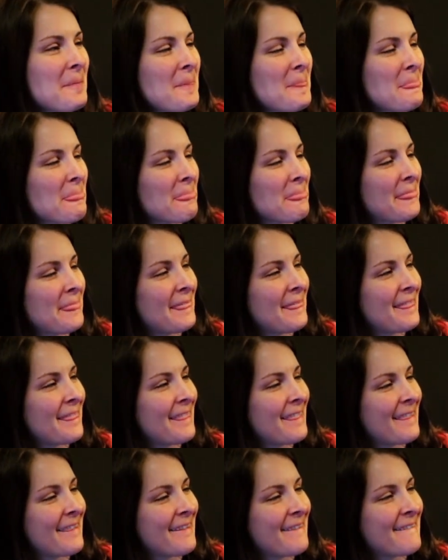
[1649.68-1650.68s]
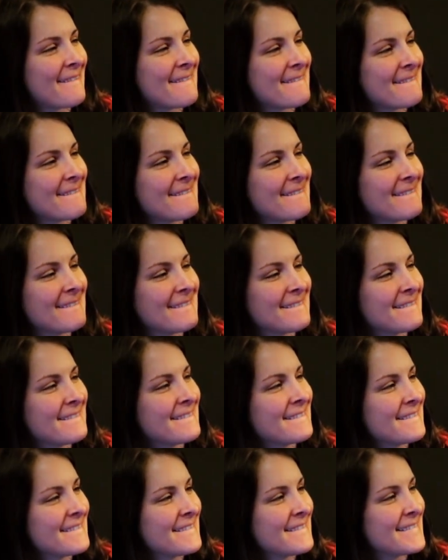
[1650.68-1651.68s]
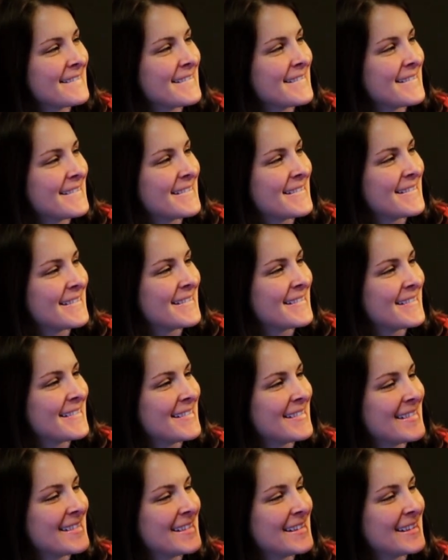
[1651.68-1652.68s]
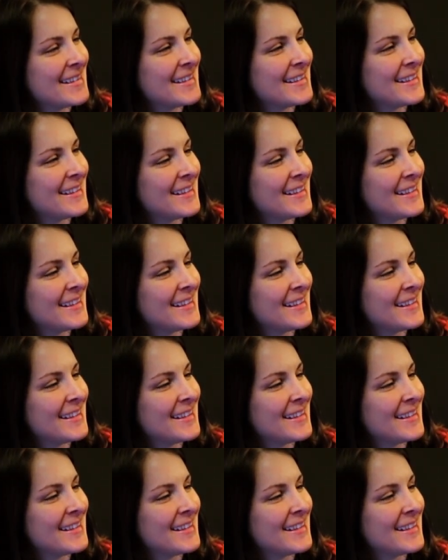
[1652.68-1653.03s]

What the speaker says: No words are spoken by the person on screen.